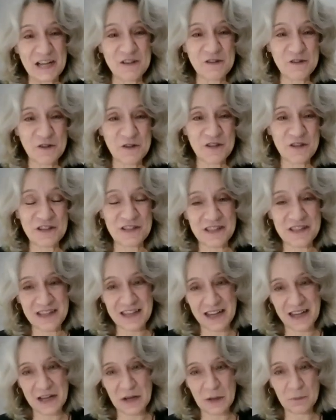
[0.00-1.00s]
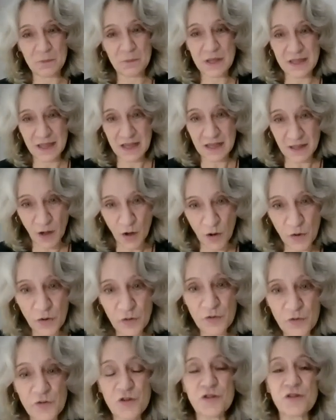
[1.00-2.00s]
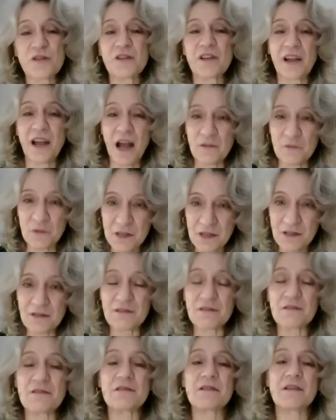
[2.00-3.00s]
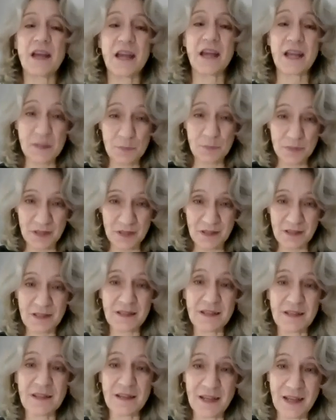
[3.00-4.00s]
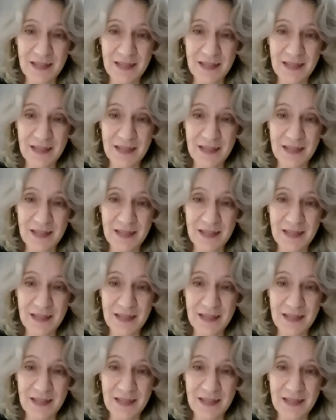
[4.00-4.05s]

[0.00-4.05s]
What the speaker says: She's a business coach, counselor, expert in